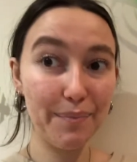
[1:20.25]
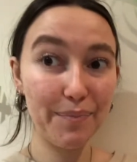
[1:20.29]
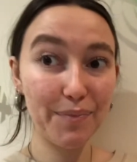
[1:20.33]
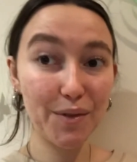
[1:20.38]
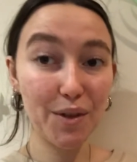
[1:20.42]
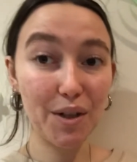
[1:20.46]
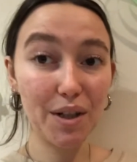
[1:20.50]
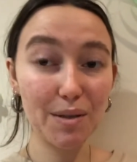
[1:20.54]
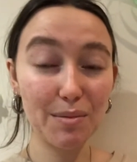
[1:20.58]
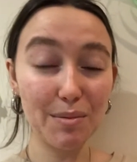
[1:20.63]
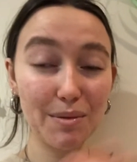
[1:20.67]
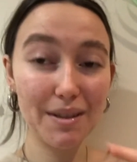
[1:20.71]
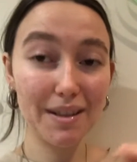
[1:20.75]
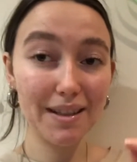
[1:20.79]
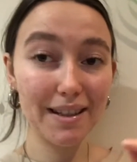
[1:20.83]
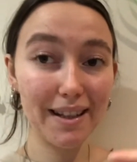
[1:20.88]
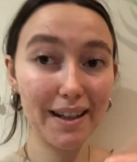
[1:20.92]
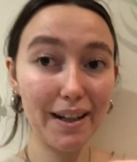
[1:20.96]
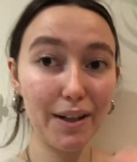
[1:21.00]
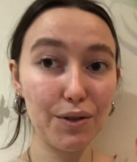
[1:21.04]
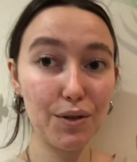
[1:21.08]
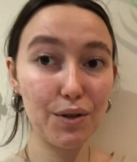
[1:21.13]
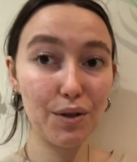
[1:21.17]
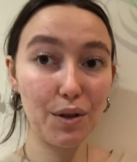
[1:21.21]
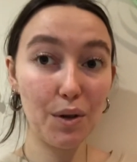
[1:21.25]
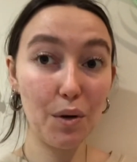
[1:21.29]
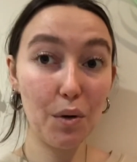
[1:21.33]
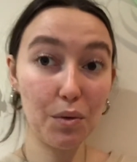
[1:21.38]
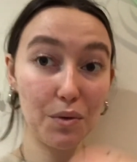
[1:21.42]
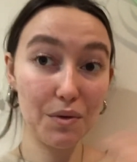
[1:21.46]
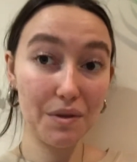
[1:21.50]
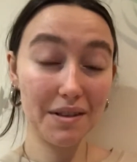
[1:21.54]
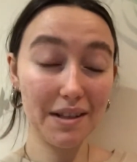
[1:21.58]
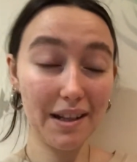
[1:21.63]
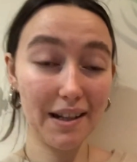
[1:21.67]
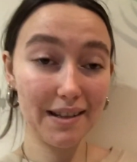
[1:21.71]
Christmas is literally
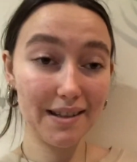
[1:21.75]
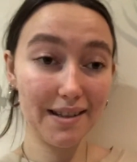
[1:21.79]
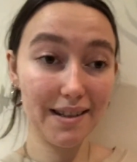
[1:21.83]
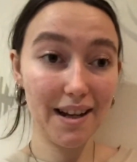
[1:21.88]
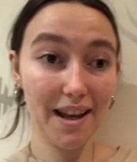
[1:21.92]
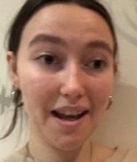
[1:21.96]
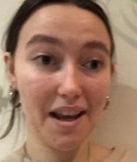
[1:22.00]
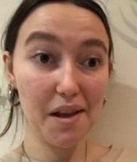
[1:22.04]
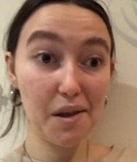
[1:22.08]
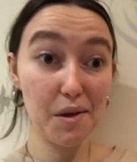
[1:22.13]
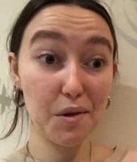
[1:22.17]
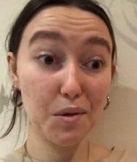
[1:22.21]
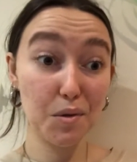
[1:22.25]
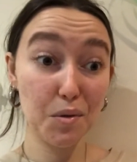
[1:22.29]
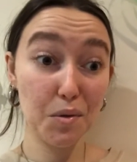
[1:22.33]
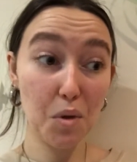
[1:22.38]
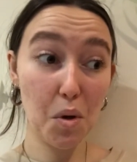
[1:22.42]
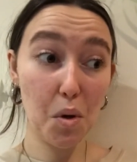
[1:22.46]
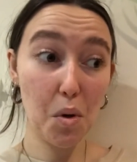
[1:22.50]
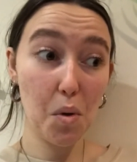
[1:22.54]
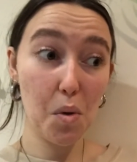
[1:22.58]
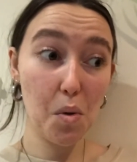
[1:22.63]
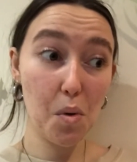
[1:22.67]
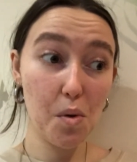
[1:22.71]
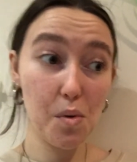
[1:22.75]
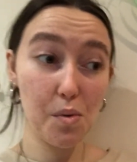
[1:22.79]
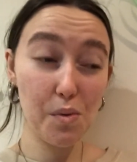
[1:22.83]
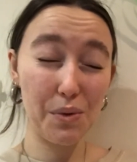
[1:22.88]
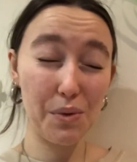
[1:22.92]
on Saturday, so